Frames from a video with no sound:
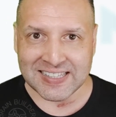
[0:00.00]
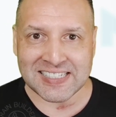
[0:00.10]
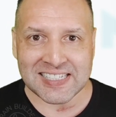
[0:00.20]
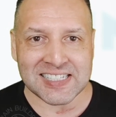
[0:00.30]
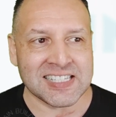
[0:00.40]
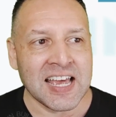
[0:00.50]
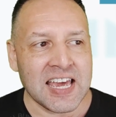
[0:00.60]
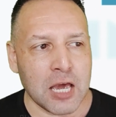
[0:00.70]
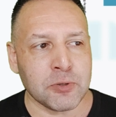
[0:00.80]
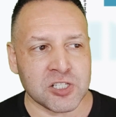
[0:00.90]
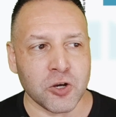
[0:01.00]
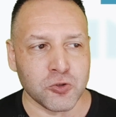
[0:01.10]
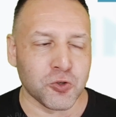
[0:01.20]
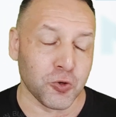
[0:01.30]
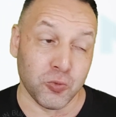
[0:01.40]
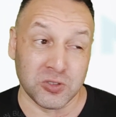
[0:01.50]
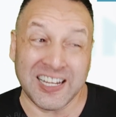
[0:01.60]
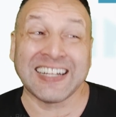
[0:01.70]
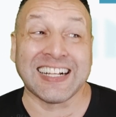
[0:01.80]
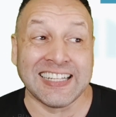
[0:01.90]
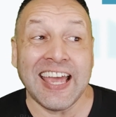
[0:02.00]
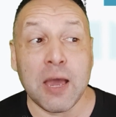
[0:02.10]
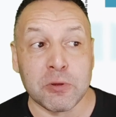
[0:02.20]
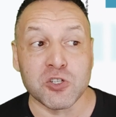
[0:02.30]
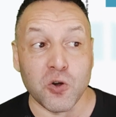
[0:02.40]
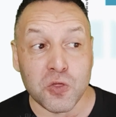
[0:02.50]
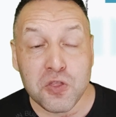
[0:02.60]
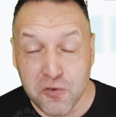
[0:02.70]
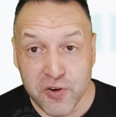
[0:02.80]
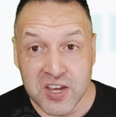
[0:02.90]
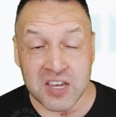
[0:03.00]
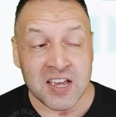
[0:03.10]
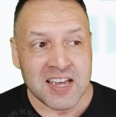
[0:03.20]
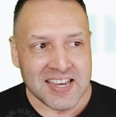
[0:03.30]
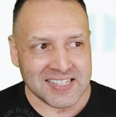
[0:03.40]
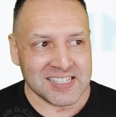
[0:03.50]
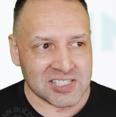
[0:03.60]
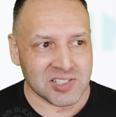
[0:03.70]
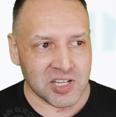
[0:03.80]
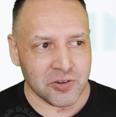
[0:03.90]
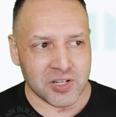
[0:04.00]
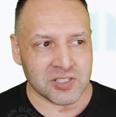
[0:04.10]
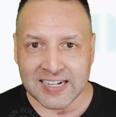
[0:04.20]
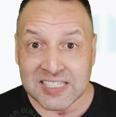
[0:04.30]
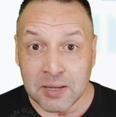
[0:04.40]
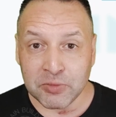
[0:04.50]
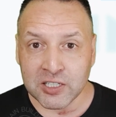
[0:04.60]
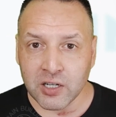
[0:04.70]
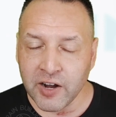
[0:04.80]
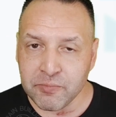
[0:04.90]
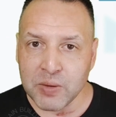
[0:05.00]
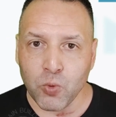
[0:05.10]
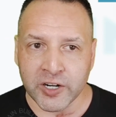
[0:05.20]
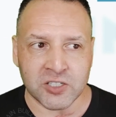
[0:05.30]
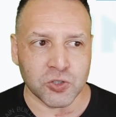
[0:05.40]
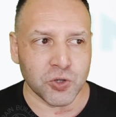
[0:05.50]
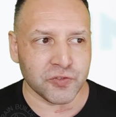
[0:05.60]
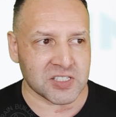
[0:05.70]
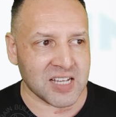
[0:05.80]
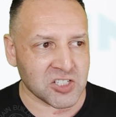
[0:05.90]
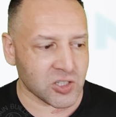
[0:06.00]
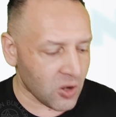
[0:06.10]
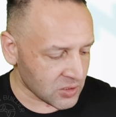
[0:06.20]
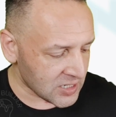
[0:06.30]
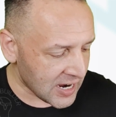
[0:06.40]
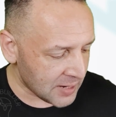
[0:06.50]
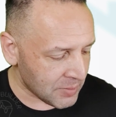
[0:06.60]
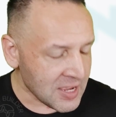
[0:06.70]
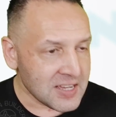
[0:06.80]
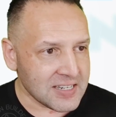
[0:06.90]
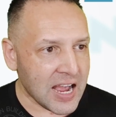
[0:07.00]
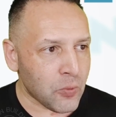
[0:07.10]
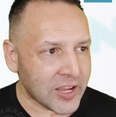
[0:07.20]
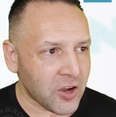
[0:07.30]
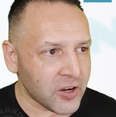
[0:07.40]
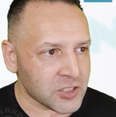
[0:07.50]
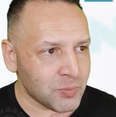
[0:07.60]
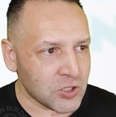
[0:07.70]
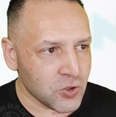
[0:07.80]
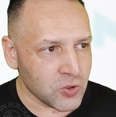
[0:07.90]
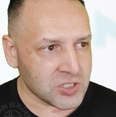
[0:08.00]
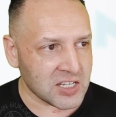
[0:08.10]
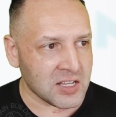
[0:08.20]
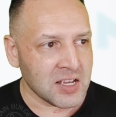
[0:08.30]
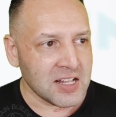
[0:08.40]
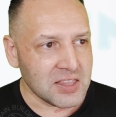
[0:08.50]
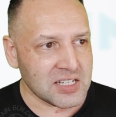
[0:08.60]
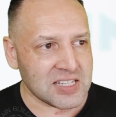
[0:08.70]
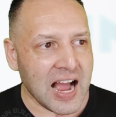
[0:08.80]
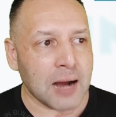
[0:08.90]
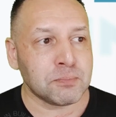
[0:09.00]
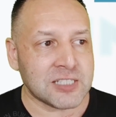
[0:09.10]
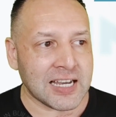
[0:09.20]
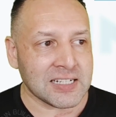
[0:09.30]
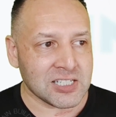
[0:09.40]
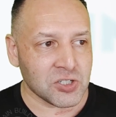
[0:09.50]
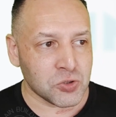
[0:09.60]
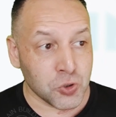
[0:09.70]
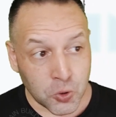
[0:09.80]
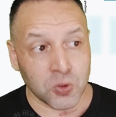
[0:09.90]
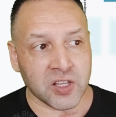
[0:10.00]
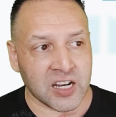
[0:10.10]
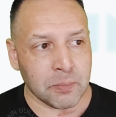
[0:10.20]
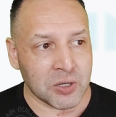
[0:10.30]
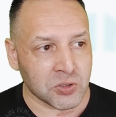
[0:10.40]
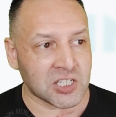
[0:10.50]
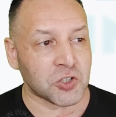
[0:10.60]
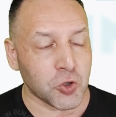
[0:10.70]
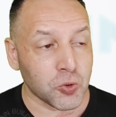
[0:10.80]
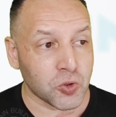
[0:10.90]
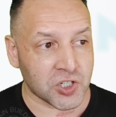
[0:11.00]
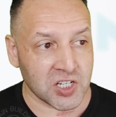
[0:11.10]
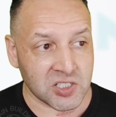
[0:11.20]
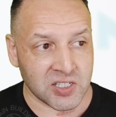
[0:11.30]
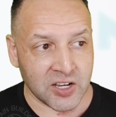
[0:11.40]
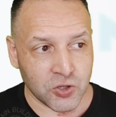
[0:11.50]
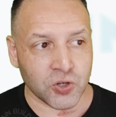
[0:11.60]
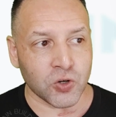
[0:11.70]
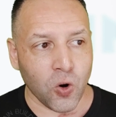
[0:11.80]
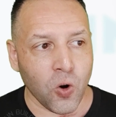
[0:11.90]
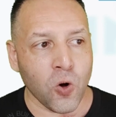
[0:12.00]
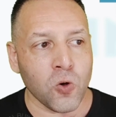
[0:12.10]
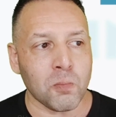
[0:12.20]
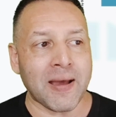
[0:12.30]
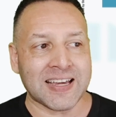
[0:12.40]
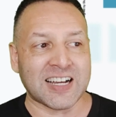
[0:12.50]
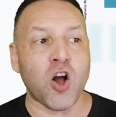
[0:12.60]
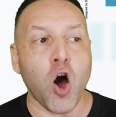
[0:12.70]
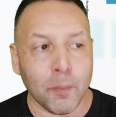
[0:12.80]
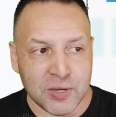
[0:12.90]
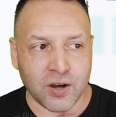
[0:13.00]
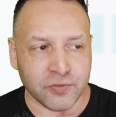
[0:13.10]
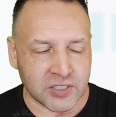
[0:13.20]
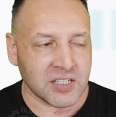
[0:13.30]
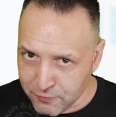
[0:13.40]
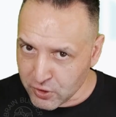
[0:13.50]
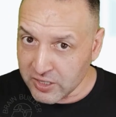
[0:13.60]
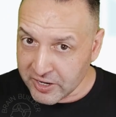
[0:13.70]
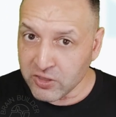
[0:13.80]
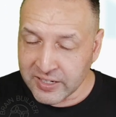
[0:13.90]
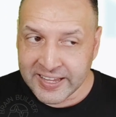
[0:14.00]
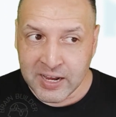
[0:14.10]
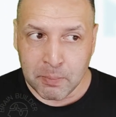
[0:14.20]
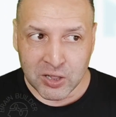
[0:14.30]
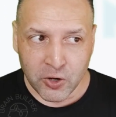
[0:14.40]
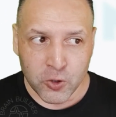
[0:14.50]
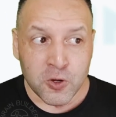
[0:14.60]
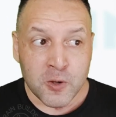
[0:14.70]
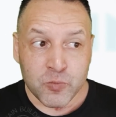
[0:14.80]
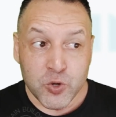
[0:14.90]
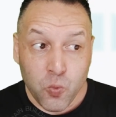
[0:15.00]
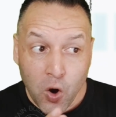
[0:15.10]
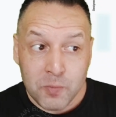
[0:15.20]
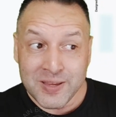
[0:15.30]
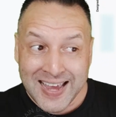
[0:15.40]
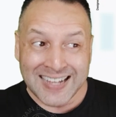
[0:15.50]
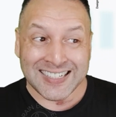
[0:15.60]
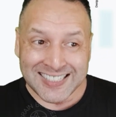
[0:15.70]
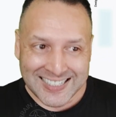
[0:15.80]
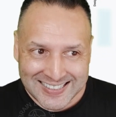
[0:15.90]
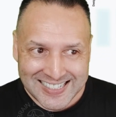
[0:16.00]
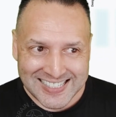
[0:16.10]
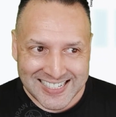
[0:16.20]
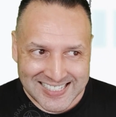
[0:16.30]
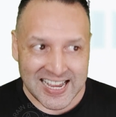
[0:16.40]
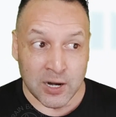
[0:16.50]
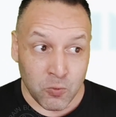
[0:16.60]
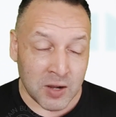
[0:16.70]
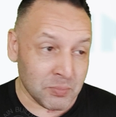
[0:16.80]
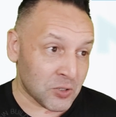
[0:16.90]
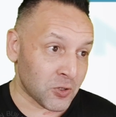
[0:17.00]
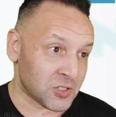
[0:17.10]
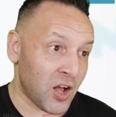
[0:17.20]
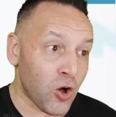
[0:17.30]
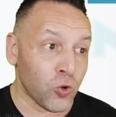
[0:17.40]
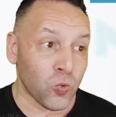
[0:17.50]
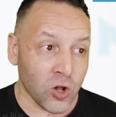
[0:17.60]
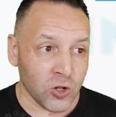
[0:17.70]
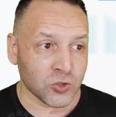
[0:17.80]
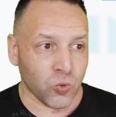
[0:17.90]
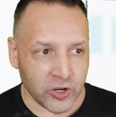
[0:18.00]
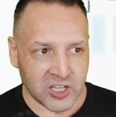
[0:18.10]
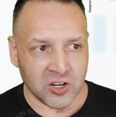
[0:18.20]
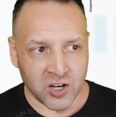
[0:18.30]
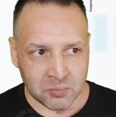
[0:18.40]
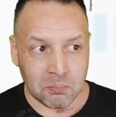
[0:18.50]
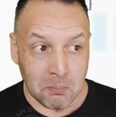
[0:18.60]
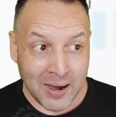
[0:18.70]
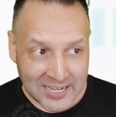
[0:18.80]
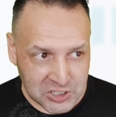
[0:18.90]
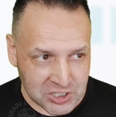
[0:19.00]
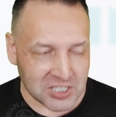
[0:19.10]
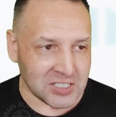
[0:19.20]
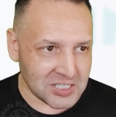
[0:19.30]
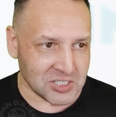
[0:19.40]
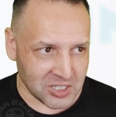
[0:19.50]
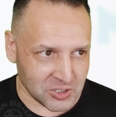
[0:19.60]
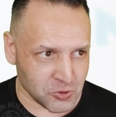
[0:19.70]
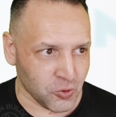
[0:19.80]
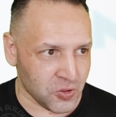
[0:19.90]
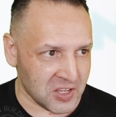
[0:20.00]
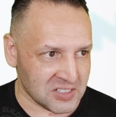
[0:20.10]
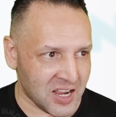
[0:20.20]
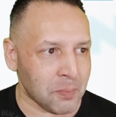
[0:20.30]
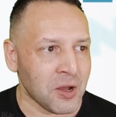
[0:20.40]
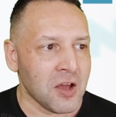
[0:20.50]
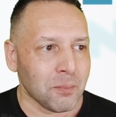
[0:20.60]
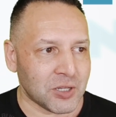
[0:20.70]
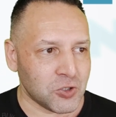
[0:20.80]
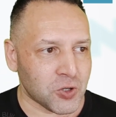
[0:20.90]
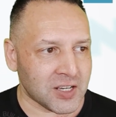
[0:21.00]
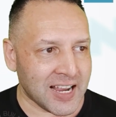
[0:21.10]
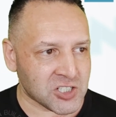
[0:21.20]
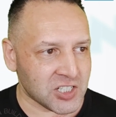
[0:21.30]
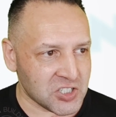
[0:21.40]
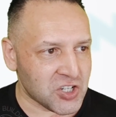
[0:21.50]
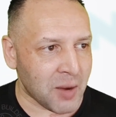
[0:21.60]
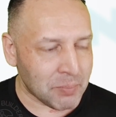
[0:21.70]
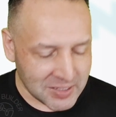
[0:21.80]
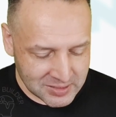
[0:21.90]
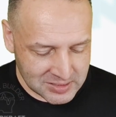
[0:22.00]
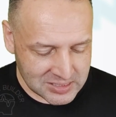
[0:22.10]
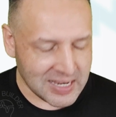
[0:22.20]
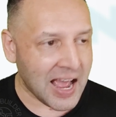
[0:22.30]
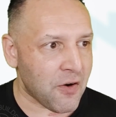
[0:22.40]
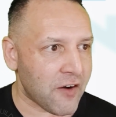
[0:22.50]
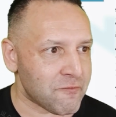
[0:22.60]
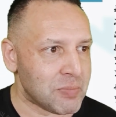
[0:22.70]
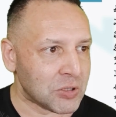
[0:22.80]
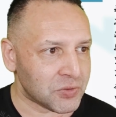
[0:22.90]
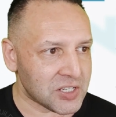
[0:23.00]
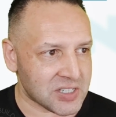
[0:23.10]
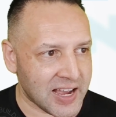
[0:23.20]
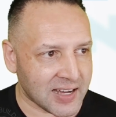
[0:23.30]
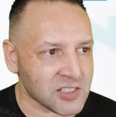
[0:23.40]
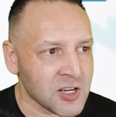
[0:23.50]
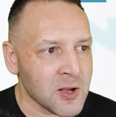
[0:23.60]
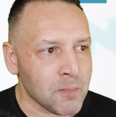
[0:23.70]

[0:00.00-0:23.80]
This is episode 2, well technically episode 3 in this series, and it's something that I've been wanting to do for such a long time. Now we're going to be using this updated tool that I built in Google Sheets. Now you can all make a copy of it. If you click on the link below, you won't be editing this exact one because the whole world working on my sheet is going to screw things up, but you can actually jump in and see how I've built this out.